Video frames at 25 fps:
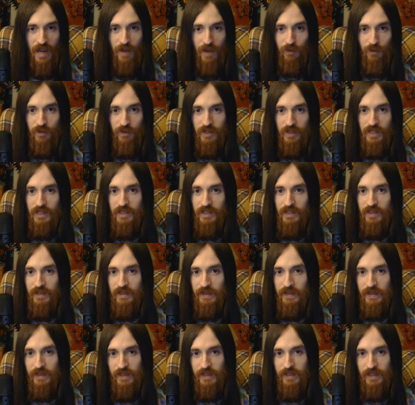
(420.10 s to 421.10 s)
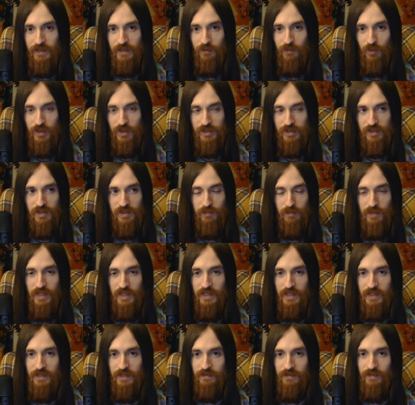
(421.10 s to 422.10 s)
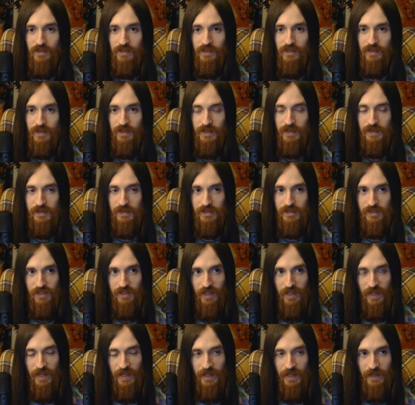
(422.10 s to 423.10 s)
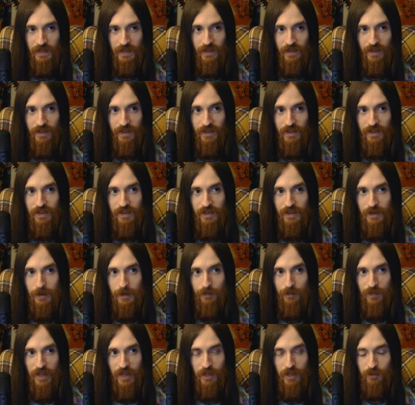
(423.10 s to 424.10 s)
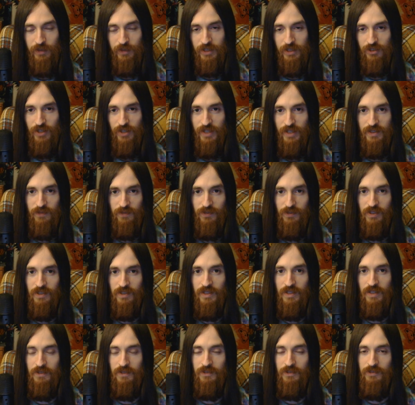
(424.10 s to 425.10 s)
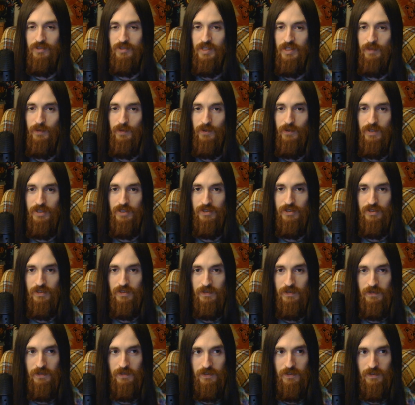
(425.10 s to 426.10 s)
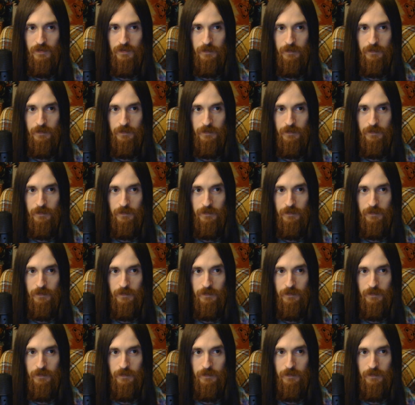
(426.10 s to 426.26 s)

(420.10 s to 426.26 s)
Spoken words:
we're here and what's the meaning of all this. And Elric tries to figure out those same questions.